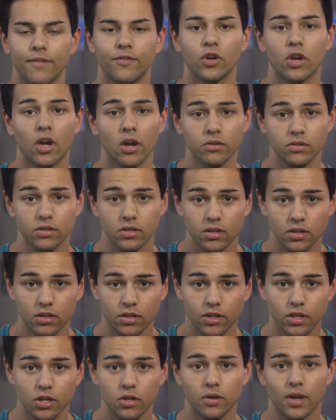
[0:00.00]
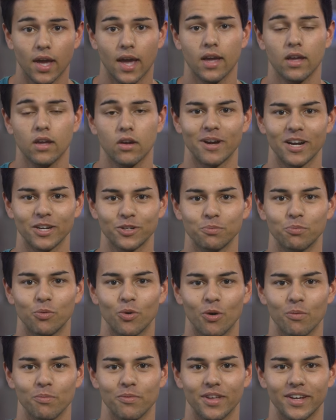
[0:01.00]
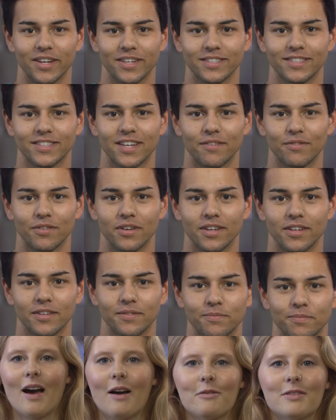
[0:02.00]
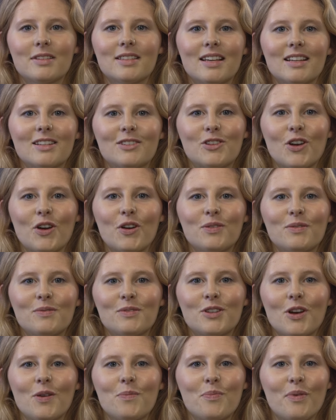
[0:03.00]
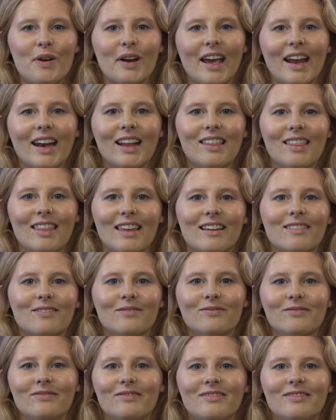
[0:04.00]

If you're going to the UK, pack some warm things, definitely. I would say don't bring anything.